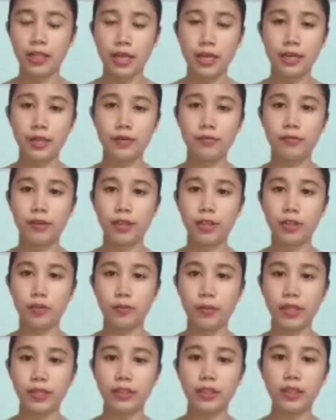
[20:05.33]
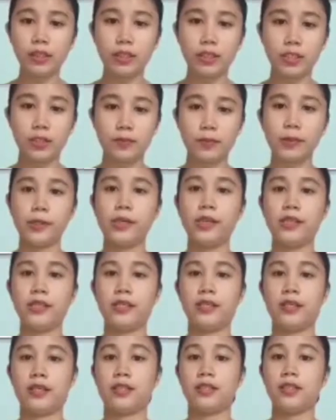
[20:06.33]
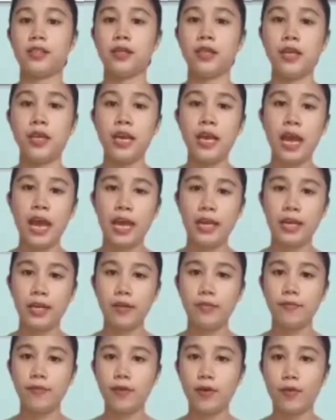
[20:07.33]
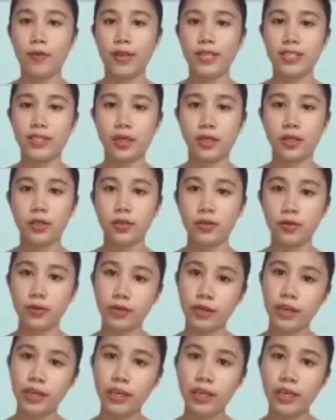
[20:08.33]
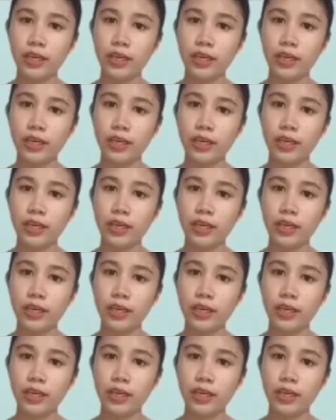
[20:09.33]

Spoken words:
and environmental experiences and influence occurring